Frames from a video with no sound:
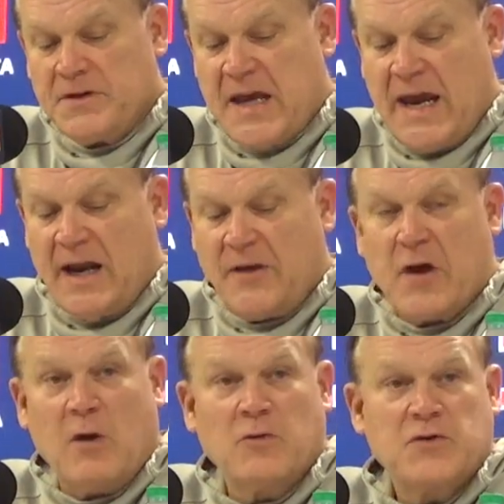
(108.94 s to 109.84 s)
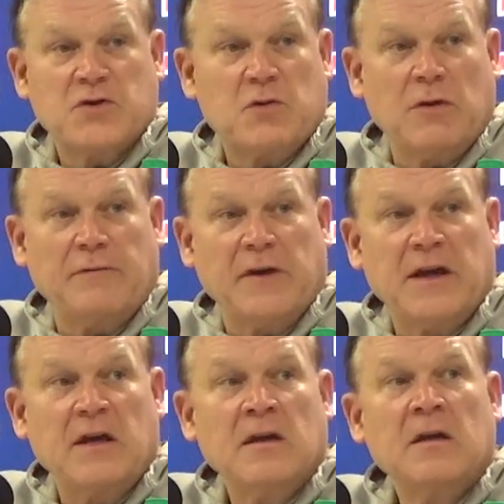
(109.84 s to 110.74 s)
Dane, I thought, was
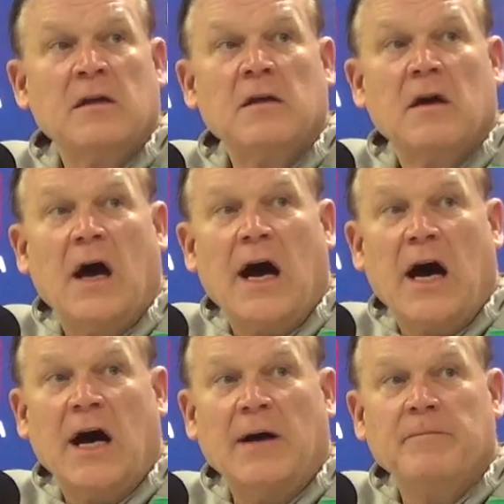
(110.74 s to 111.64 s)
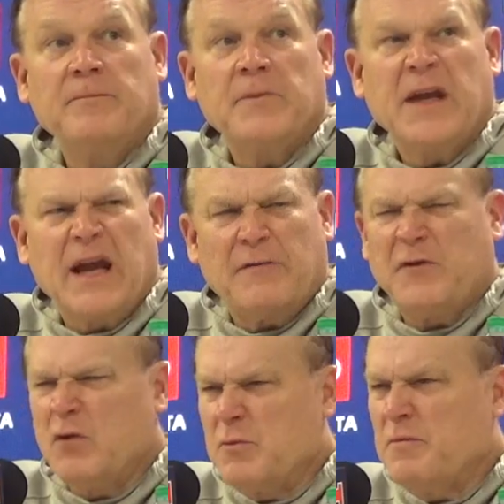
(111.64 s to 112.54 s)
terrific. He had a
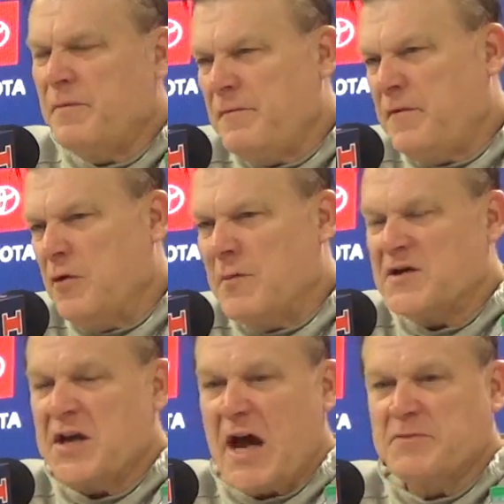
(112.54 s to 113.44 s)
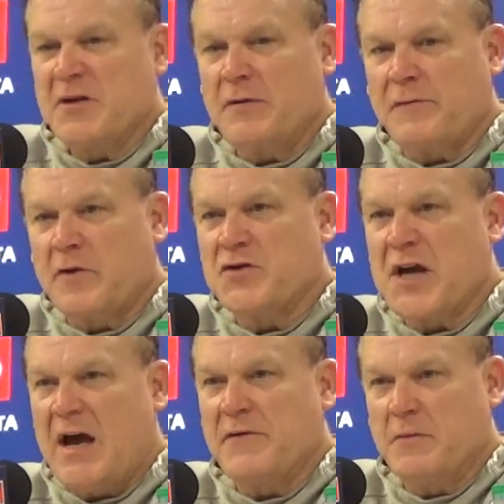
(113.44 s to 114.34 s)
few mishaps in the first
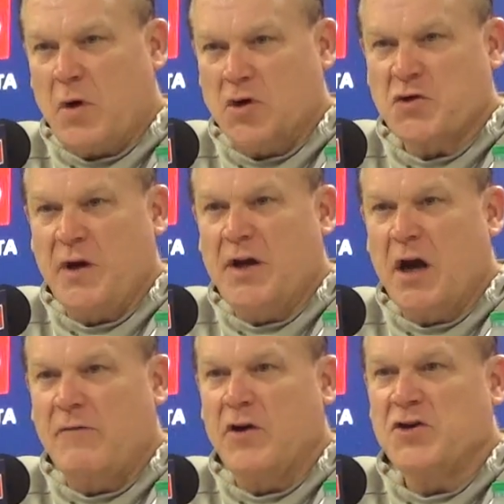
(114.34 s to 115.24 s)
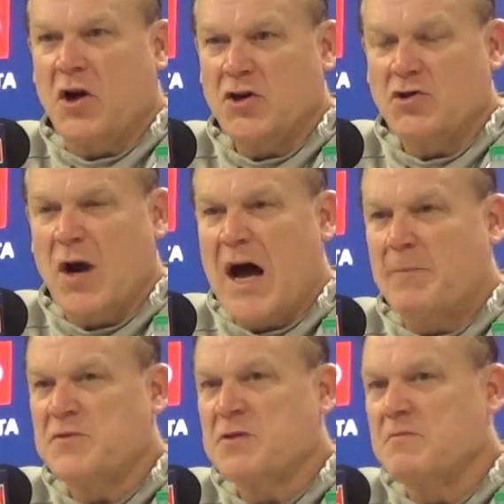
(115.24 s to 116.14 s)
half in ball screen coverage and our
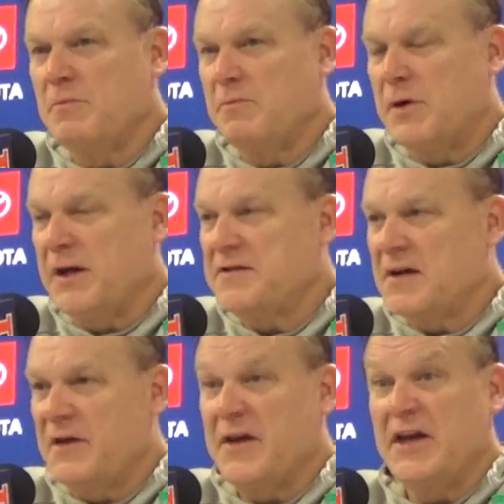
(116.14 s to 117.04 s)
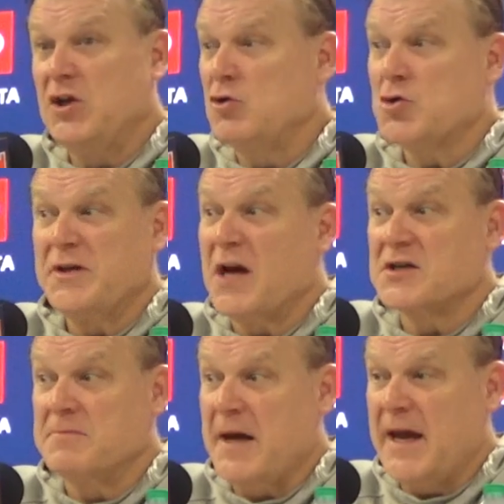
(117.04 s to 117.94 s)
drops, but that he usually
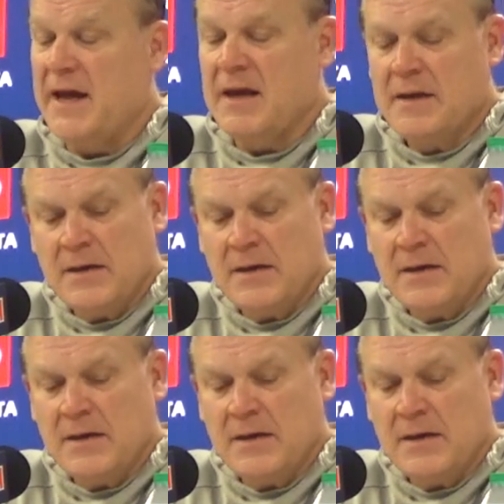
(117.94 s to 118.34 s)
doesn't make.